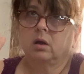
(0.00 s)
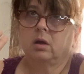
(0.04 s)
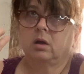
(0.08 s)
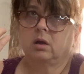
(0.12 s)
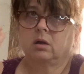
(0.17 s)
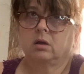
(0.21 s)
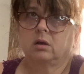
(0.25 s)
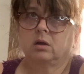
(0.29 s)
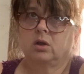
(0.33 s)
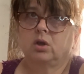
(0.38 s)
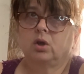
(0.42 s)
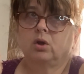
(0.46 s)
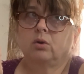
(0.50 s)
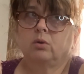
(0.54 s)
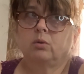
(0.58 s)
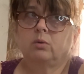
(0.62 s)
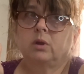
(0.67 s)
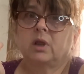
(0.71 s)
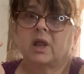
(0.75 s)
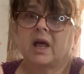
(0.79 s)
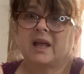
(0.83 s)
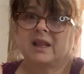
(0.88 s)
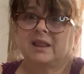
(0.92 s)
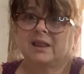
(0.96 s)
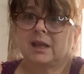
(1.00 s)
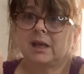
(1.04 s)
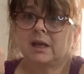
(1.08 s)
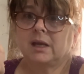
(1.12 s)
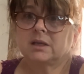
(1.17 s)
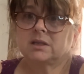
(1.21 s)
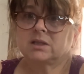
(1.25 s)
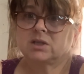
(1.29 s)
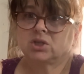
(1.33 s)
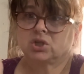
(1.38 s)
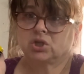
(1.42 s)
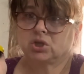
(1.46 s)
you let
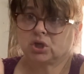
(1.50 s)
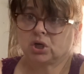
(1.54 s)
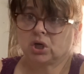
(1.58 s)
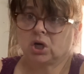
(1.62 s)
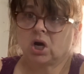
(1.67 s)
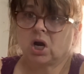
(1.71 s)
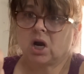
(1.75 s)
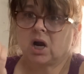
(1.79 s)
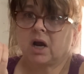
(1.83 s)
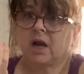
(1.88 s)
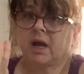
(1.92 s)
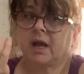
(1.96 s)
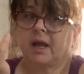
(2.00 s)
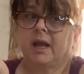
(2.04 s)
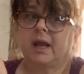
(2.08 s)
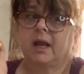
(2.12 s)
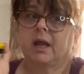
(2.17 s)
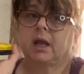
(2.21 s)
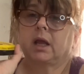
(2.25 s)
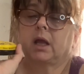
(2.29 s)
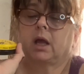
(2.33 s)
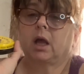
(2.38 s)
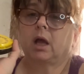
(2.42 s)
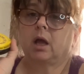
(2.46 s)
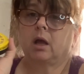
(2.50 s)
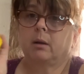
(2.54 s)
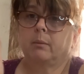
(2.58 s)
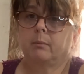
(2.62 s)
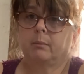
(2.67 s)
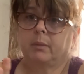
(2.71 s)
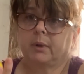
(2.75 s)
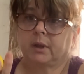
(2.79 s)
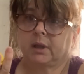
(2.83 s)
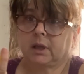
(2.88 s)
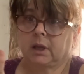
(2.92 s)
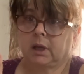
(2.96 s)
these dry
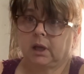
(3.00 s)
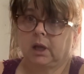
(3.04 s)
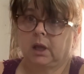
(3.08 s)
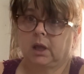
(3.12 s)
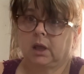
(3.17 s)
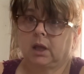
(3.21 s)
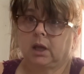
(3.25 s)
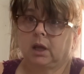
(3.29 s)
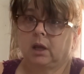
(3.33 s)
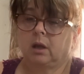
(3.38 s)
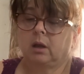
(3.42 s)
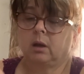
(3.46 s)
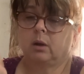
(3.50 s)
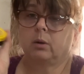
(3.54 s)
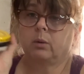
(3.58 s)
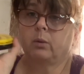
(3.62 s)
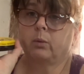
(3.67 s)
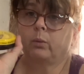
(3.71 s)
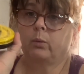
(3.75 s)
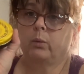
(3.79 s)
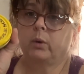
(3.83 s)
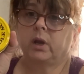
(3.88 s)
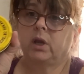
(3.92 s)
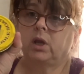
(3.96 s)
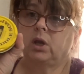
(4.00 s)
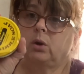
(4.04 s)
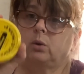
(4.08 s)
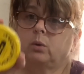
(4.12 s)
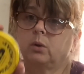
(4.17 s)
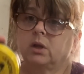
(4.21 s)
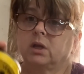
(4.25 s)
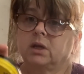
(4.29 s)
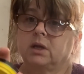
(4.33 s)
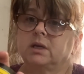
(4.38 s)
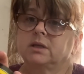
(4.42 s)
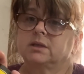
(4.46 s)
completely. When you
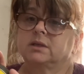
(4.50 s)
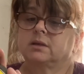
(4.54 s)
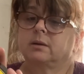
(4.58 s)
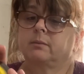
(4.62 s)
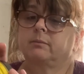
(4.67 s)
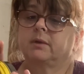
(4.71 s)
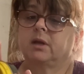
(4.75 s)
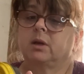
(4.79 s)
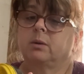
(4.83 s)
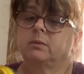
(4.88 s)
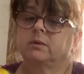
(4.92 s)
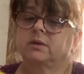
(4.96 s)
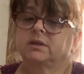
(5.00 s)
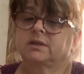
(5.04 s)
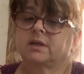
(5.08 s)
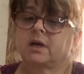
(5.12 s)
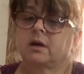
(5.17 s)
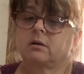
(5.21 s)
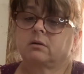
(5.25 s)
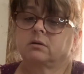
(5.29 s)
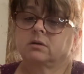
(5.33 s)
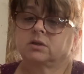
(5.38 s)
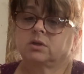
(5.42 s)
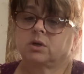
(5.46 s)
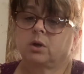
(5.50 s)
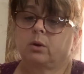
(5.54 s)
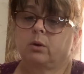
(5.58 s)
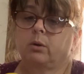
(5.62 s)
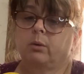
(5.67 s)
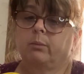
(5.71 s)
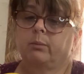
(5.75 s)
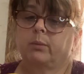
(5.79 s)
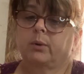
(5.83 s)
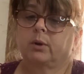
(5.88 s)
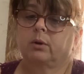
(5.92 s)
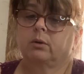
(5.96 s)
clean something with saddle
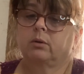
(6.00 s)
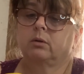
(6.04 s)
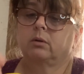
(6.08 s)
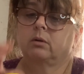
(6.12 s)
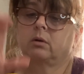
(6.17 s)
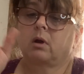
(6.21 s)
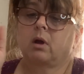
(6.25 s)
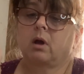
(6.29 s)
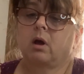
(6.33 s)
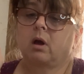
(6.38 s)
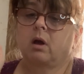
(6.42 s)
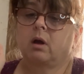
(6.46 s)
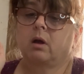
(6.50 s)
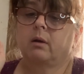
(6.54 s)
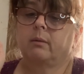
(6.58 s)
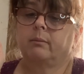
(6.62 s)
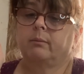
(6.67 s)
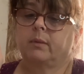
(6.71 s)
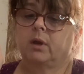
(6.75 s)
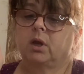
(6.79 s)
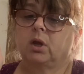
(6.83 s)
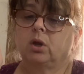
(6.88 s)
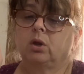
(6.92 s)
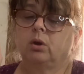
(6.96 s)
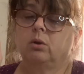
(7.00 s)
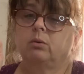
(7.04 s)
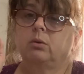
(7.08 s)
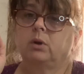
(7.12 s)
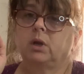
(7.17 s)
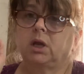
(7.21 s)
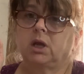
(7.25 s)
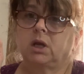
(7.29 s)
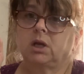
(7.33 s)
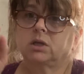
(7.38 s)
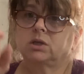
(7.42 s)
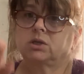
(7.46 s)
soap, you
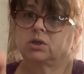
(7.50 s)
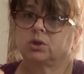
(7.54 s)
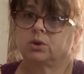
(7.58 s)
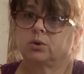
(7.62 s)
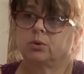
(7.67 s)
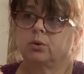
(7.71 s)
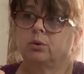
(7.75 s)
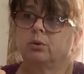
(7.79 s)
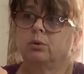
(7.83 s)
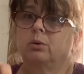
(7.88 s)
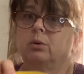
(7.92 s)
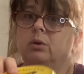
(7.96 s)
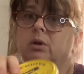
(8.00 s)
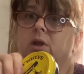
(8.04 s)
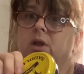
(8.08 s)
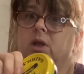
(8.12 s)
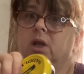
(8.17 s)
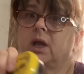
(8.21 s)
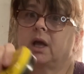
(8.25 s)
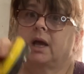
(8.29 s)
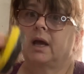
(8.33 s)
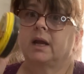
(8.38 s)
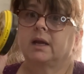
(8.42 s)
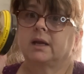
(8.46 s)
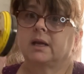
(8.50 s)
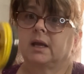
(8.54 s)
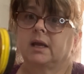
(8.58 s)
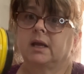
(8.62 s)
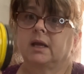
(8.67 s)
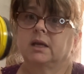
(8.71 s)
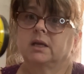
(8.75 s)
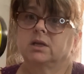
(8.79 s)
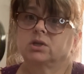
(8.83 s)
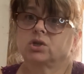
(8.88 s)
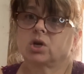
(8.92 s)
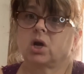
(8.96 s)
need to let
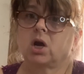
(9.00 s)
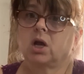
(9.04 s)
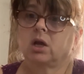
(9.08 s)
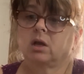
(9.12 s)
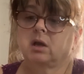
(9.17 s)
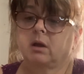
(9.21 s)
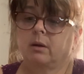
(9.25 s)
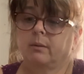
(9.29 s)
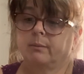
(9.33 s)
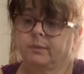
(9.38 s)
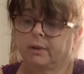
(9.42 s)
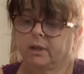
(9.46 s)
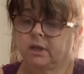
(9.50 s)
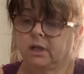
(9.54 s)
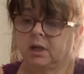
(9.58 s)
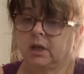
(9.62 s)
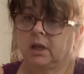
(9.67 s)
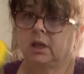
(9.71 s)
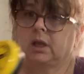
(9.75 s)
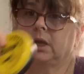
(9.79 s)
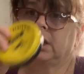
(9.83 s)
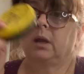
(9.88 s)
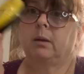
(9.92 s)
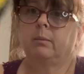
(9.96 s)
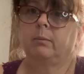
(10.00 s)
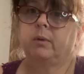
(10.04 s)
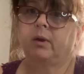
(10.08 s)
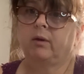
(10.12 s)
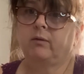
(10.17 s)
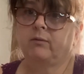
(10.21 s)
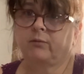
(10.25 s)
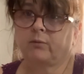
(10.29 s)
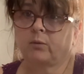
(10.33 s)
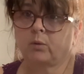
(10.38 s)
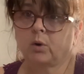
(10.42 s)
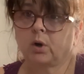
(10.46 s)
it dry completely
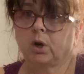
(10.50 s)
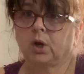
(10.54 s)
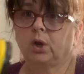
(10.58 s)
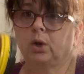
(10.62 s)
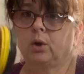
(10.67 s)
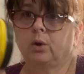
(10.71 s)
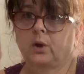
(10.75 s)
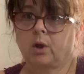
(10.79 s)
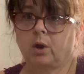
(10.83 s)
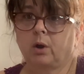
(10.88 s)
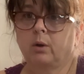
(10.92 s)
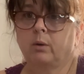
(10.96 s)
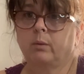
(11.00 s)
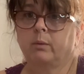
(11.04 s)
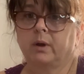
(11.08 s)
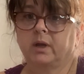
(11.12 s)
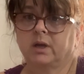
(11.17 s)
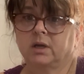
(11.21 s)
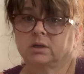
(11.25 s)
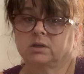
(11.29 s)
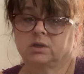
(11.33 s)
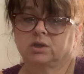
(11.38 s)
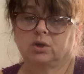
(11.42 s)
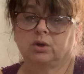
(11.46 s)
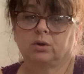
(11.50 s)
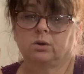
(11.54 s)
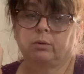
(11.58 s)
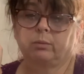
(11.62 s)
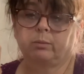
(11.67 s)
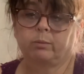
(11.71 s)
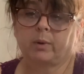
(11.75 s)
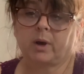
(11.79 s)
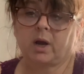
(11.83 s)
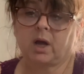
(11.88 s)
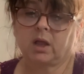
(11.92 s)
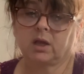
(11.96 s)
before you go into
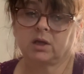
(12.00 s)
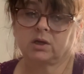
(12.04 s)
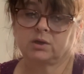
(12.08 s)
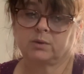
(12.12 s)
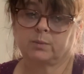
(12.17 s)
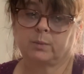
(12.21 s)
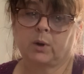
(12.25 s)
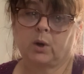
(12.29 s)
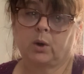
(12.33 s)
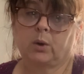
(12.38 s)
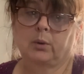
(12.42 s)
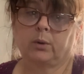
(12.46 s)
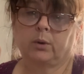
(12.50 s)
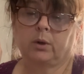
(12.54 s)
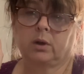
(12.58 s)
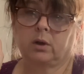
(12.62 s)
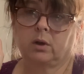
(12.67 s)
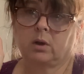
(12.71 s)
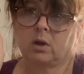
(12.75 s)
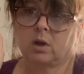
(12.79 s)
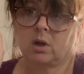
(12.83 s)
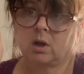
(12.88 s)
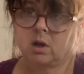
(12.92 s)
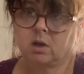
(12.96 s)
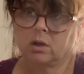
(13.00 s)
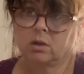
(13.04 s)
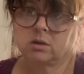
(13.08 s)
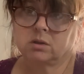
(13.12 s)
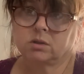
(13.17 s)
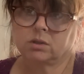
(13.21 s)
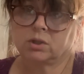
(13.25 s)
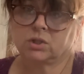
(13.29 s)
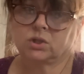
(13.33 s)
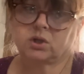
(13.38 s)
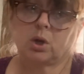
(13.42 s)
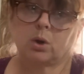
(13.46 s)
polish mode.
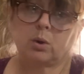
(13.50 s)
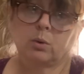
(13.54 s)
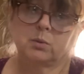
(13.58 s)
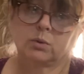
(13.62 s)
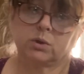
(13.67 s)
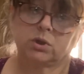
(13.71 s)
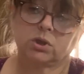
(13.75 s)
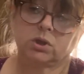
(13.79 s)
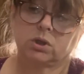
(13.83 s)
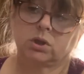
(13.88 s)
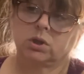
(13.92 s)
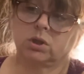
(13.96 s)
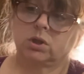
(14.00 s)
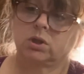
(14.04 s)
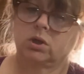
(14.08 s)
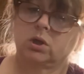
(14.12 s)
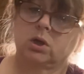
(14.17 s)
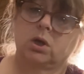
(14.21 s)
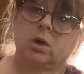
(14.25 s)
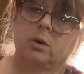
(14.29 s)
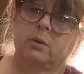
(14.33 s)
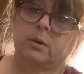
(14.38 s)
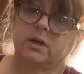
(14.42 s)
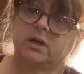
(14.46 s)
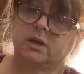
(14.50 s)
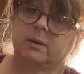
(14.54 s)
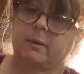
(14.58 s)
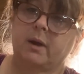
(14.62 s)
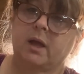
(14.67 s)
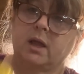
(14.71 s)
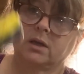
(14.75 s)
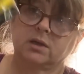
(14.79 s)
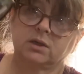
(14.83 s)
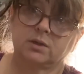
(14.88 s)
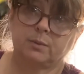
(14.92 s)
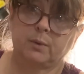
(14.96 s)
Don't go into
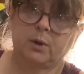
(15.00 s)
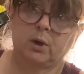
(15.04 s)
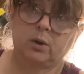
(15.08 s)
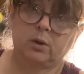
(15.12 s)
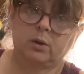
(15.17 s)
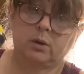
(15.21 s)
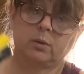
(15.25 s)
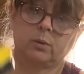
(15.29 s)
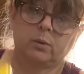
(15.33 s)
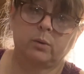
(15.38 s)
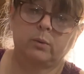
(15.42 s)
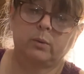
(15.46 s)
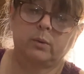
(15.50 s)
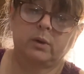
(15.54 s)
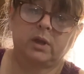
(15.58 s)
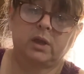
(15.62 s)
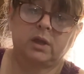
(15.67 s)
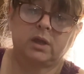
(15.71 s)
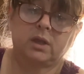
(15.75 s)
polish mode with